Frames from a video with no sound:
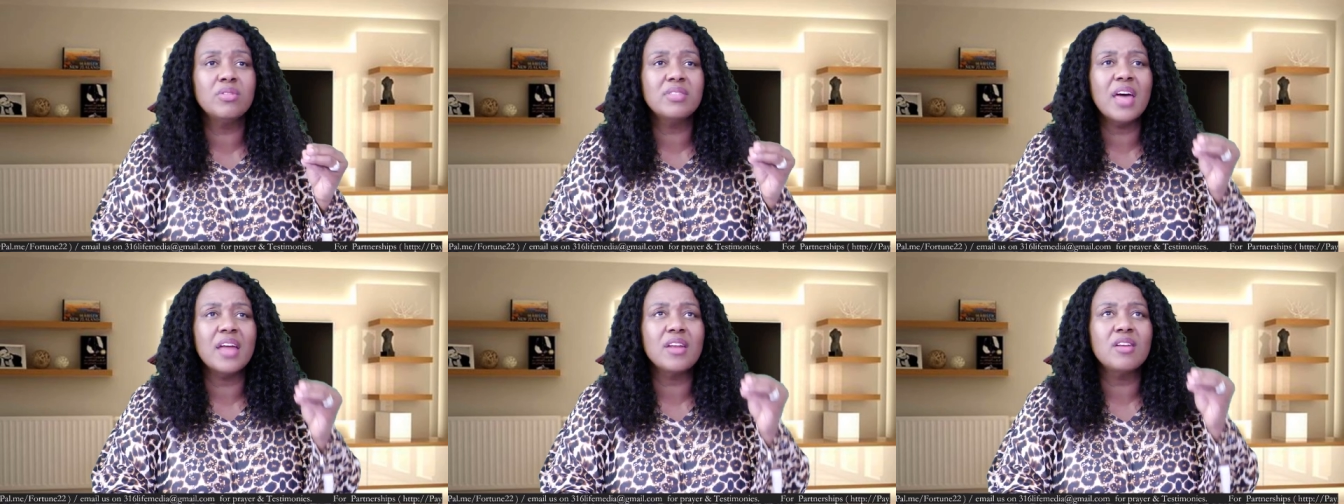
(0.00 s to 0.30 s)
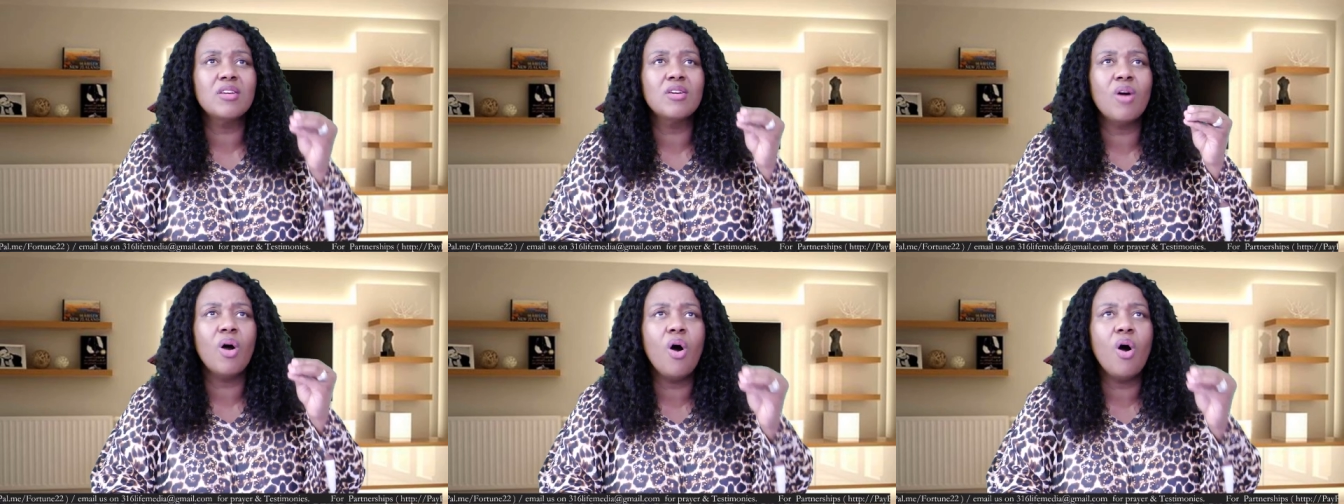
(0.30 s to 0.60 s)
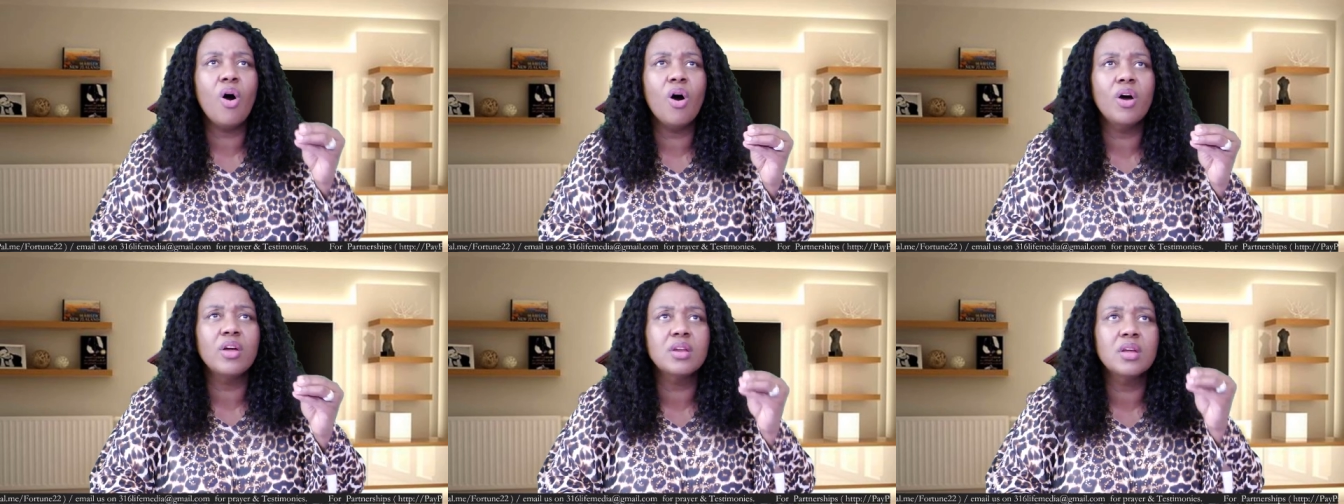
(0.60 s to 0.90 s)
that
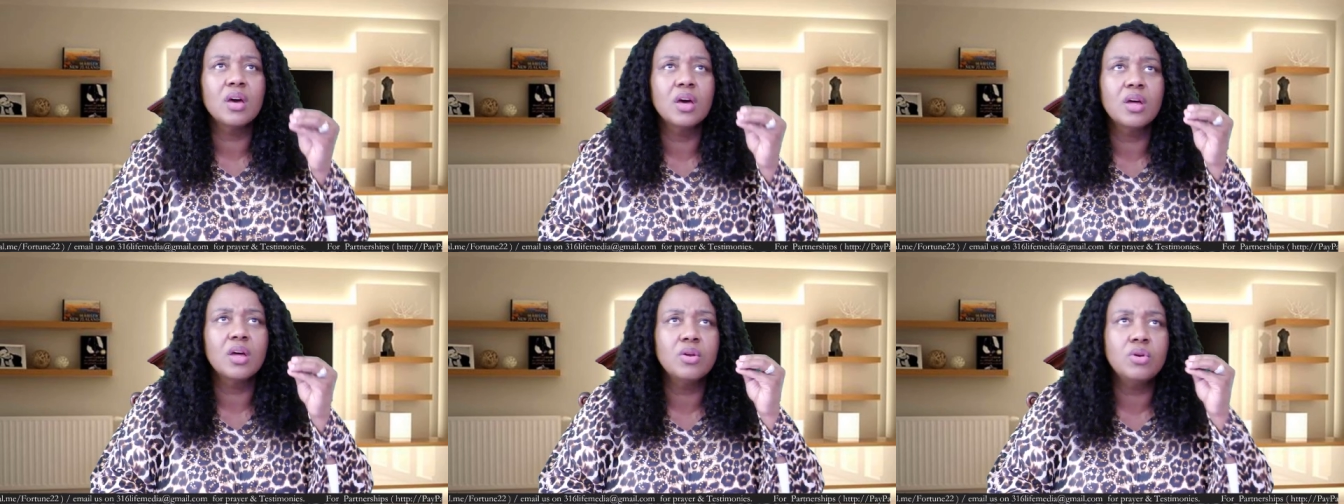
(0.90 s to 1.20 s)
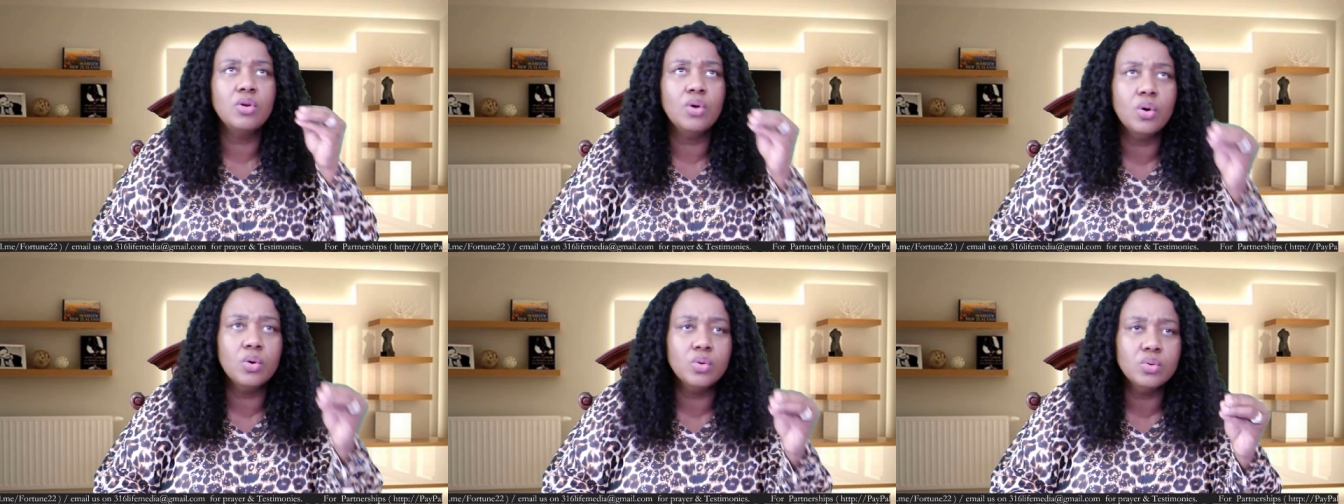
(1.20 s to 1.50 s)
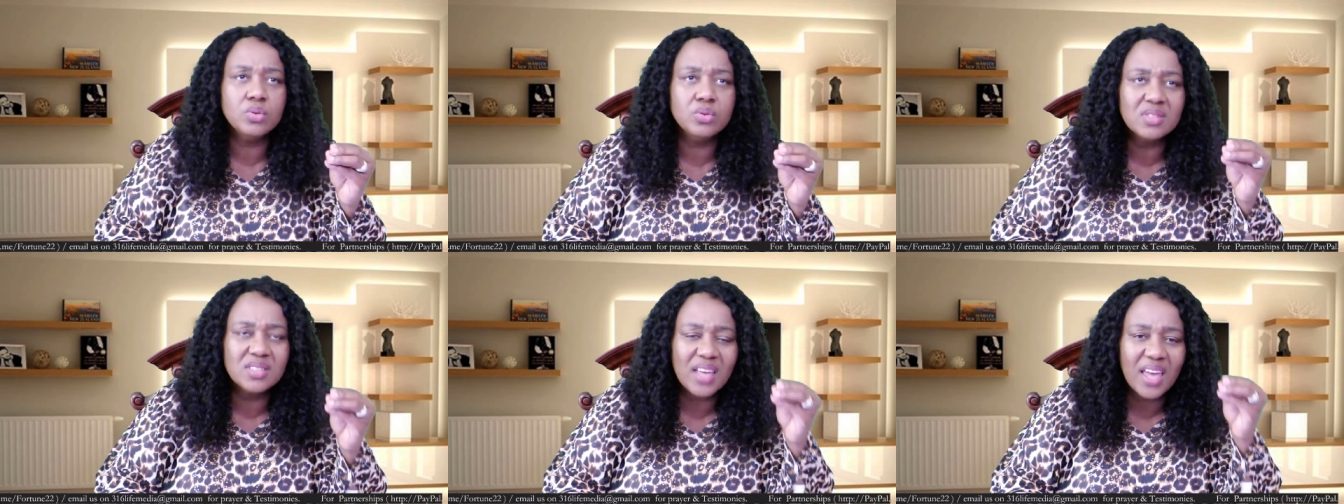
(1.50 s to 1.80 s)
God
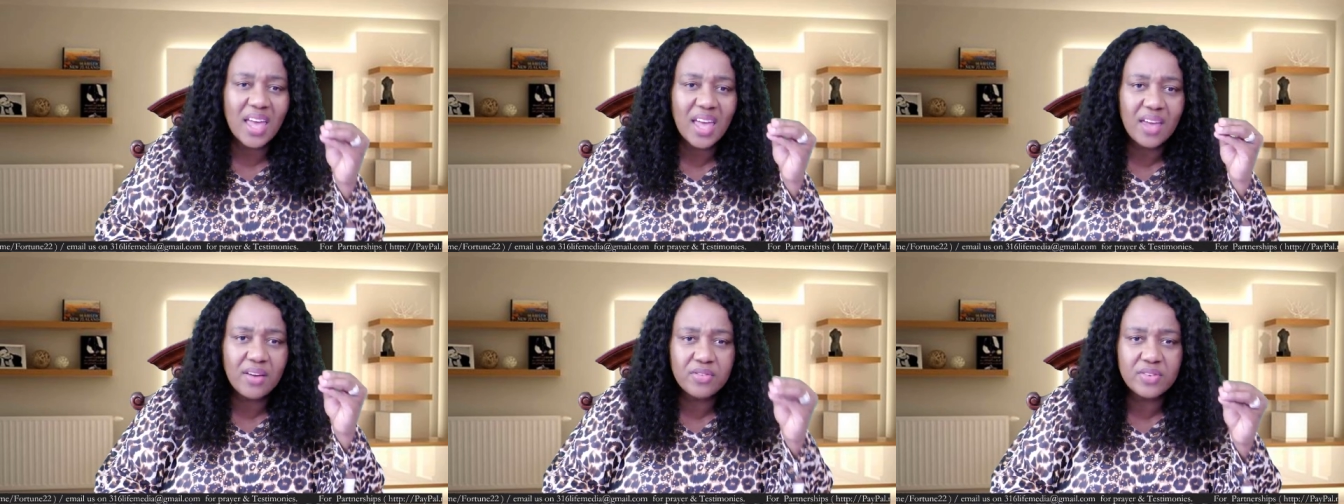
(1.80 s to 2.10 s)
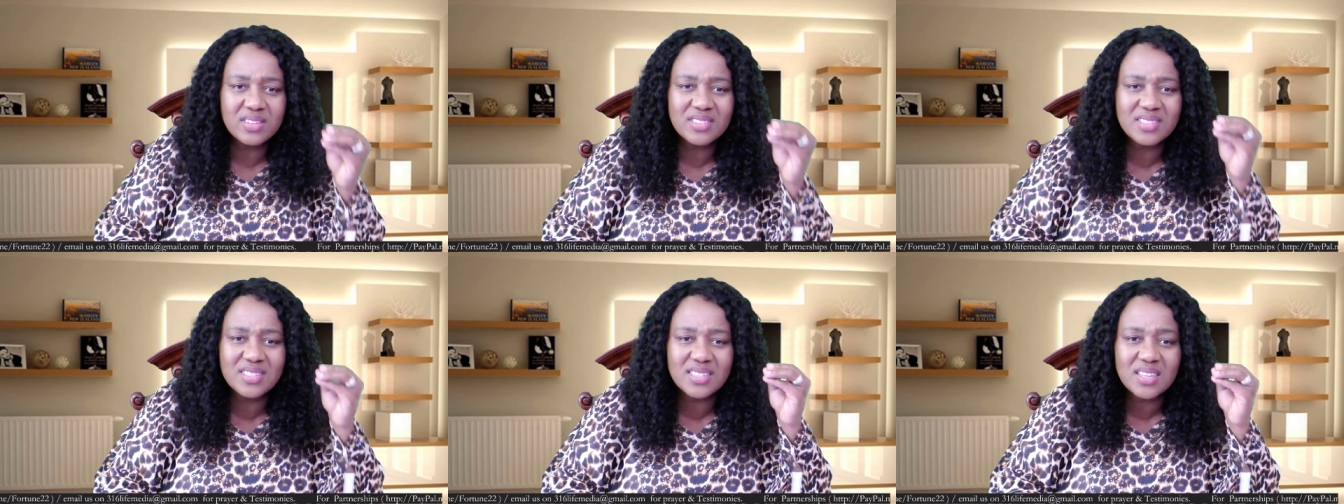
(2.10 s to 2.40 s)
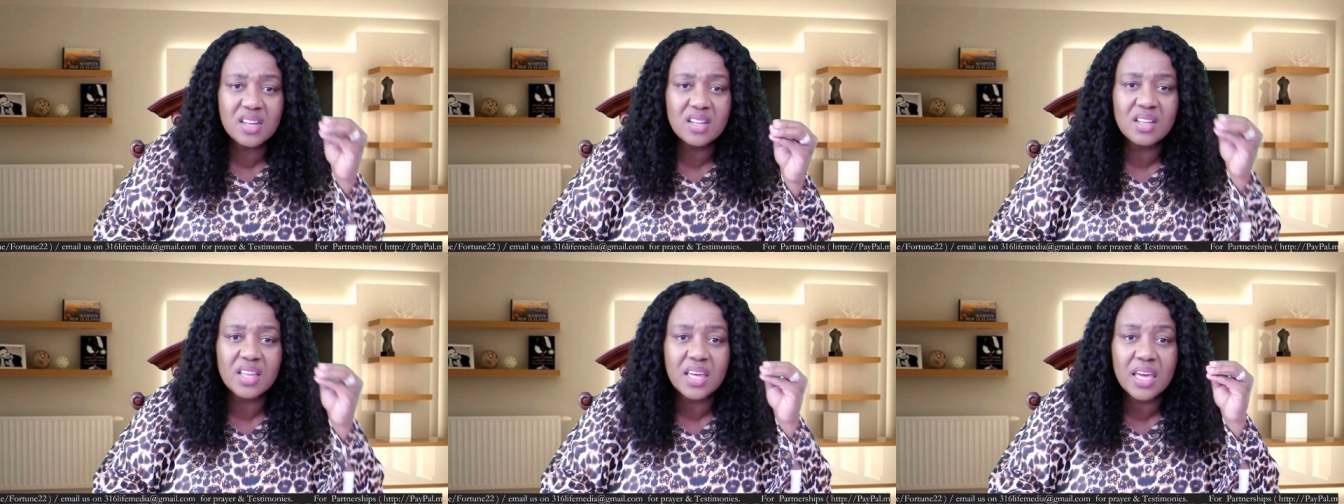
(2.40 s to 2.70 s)
knows every
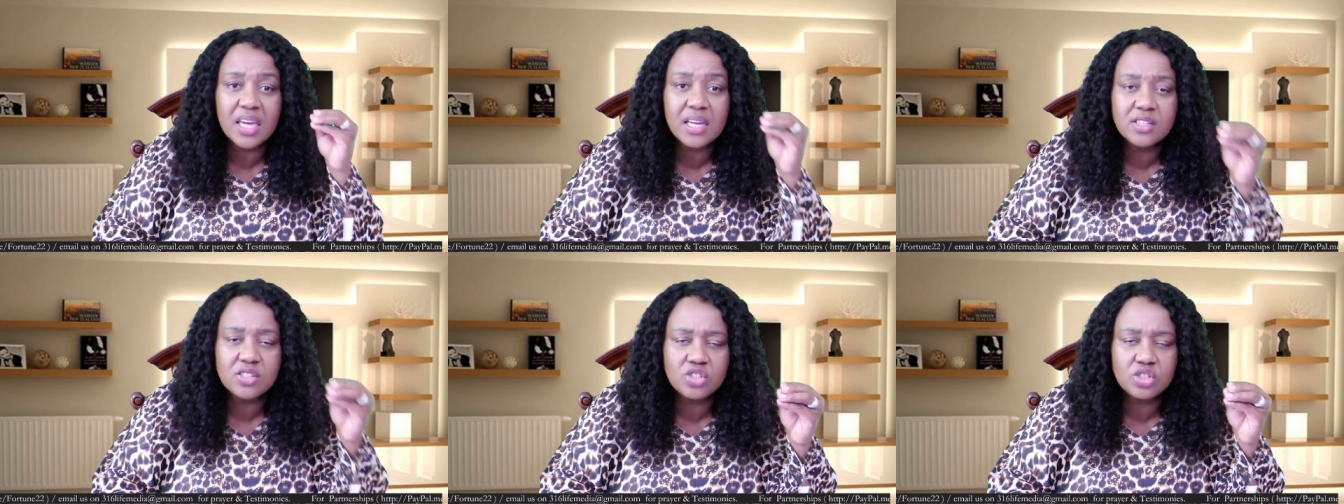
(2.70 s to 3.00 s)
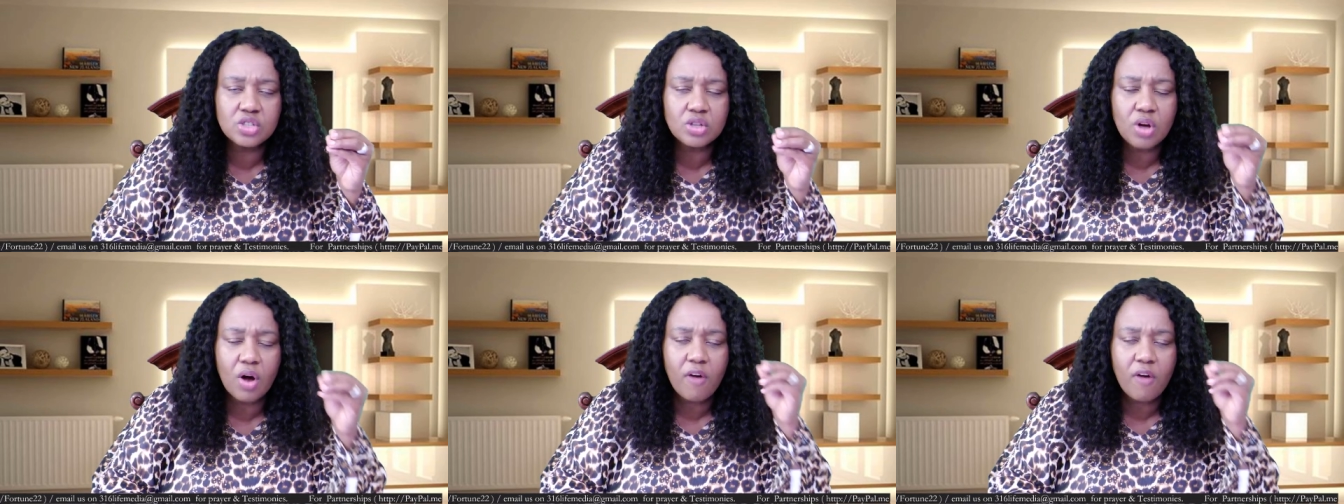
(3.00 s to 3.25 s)
single inch